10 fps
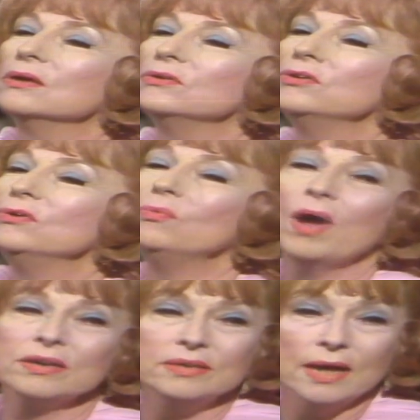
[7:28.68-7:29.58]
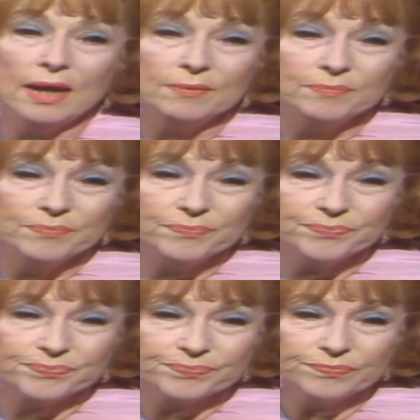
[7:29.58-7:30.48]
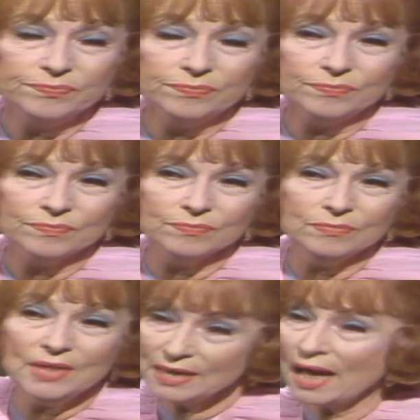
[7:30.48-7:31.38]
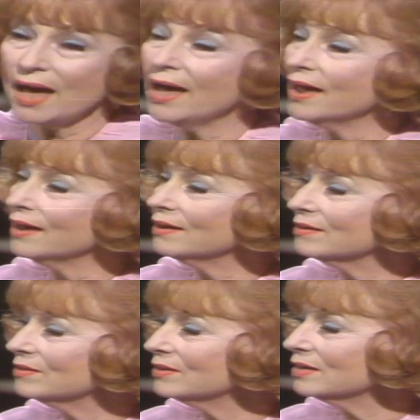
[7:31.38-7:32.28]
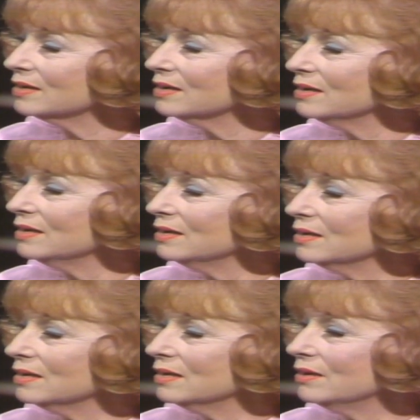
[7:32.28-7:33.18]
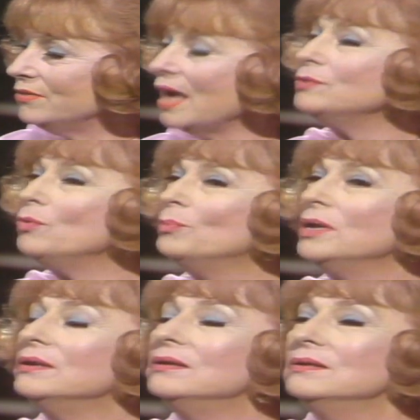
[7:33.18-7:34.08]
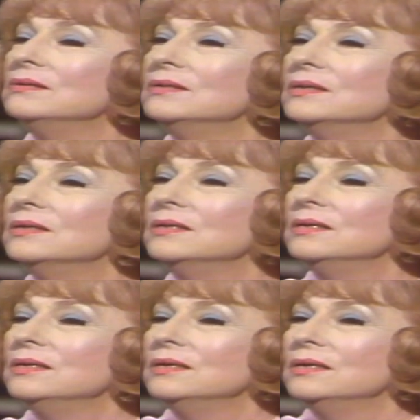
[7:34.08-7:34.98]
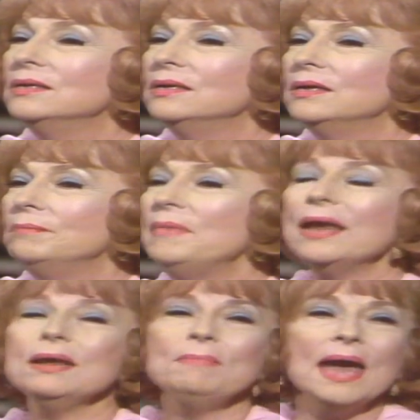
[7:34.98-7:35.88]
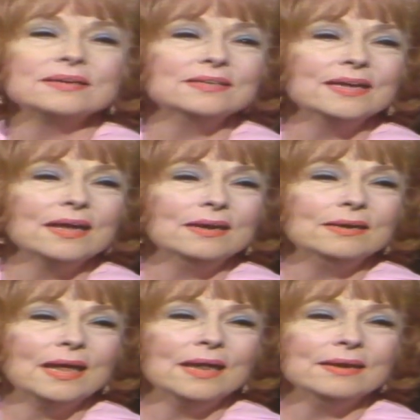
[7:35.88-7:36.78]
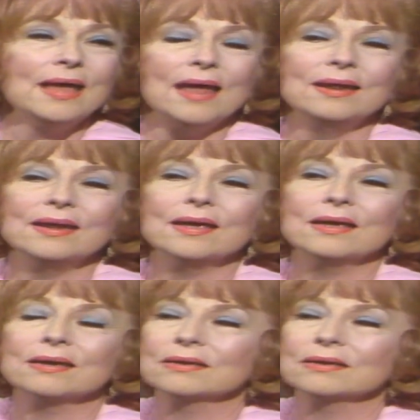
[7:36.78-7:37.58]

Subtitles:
Do you wonder that I, that woman, Mary Magdalene in Galilee,